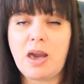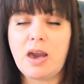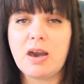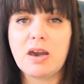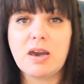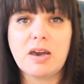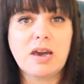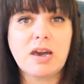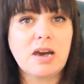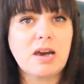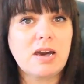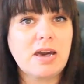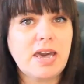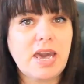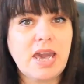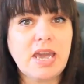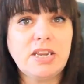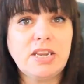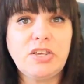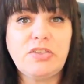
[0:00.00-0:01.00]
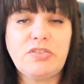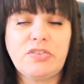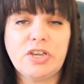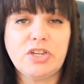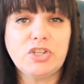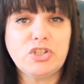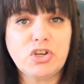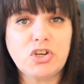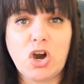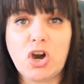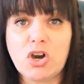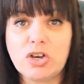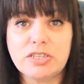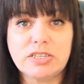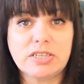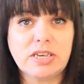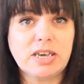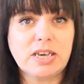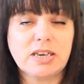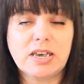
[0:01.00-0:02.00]
anger, anything
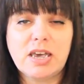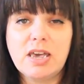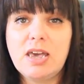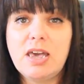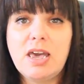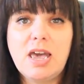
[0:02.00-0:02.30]
toxic.